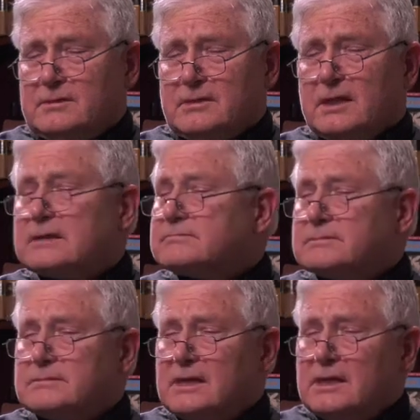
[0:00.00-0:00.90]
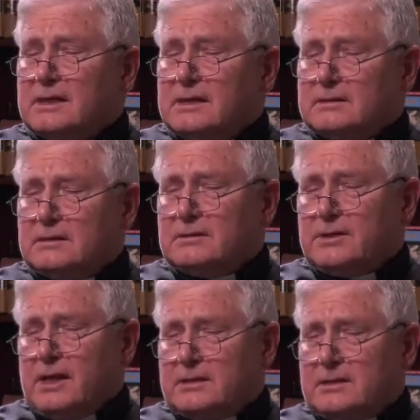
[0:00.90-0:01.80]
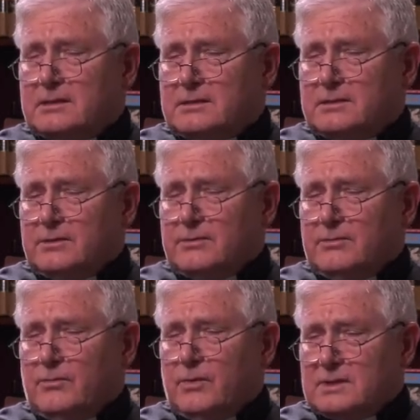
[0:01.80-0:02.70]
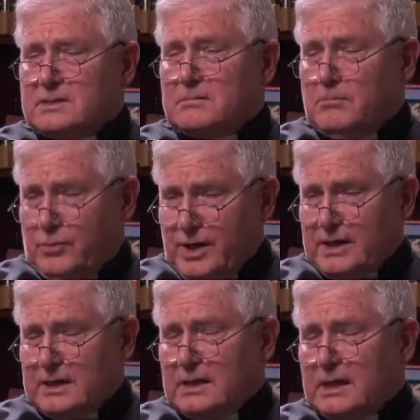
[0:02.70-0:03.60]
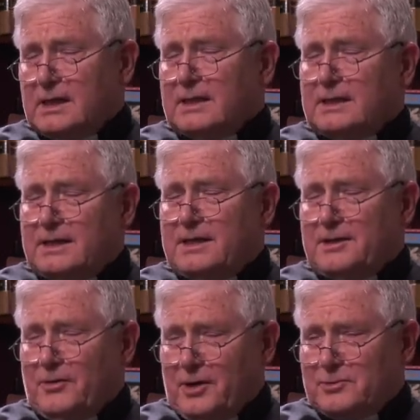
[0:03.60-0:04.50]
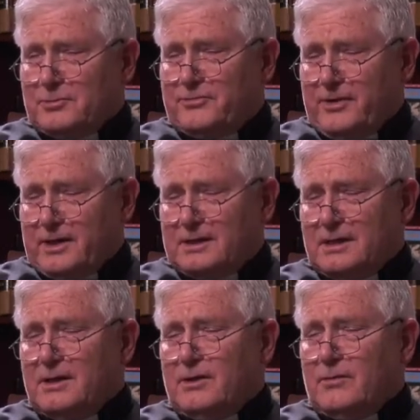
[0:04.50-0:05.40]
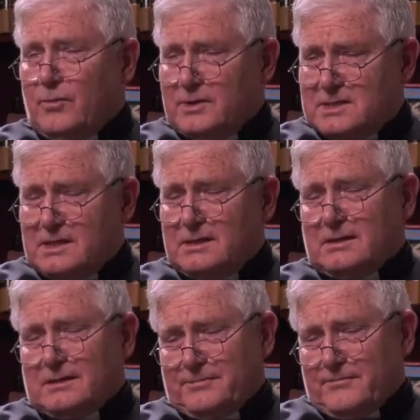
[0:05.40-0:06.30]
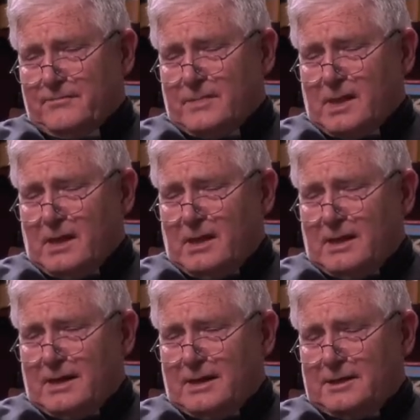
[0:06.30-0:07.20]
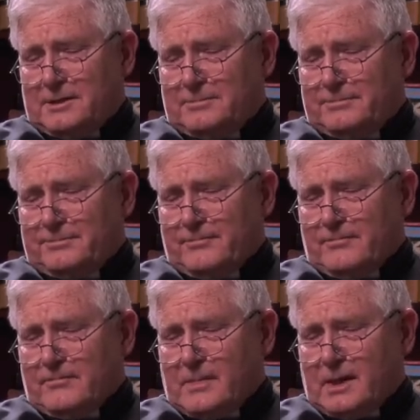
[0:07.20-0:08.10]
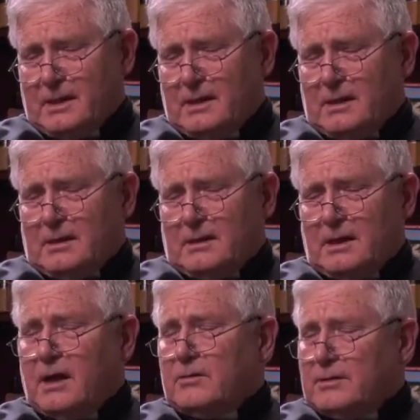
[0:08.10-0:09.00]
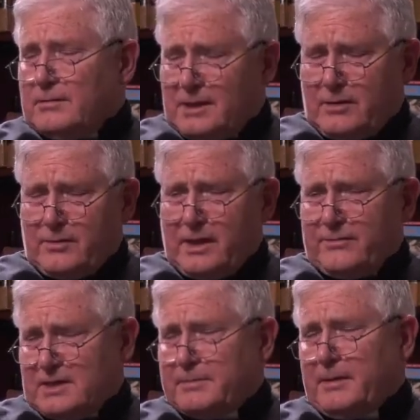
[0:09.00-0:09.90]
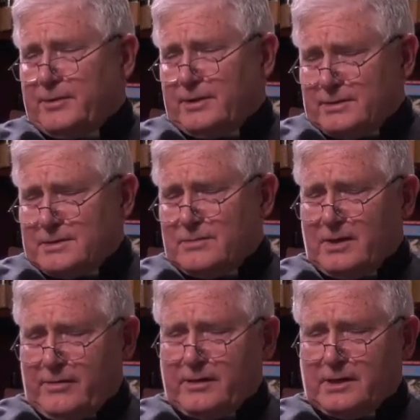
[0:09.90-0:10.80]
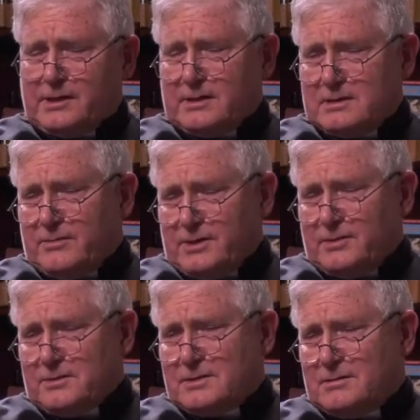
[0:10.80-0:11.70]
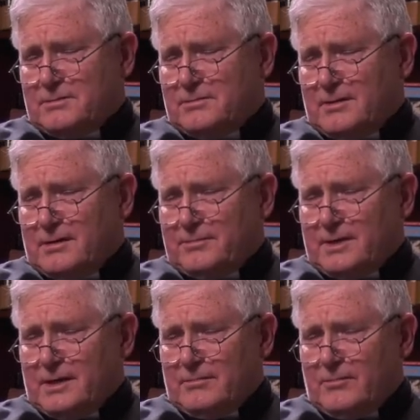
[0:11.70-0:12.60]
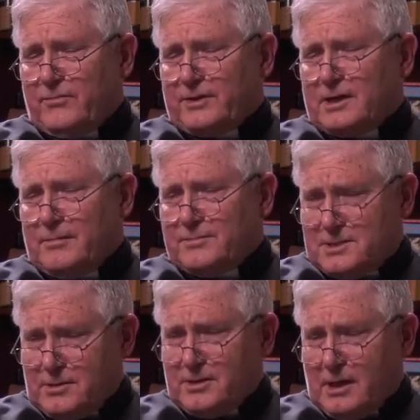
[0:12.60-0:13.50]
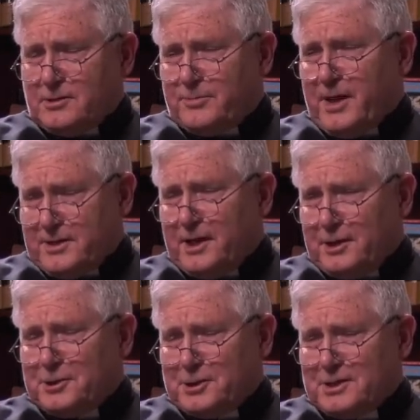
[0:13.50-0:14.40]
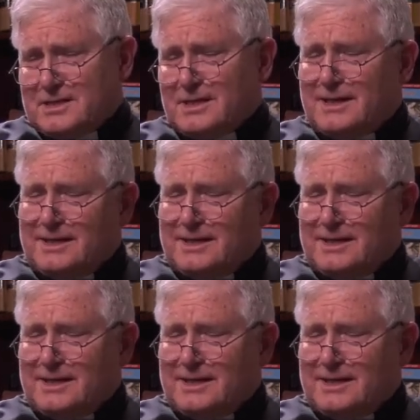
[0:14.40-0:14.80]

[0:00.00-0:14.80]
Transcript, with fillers: to do that. To do that to one's brain in order to affect one's thinking. Now, you know, we have sleeping pills, we have other things that we use to, you know, overcome certain other pathologies.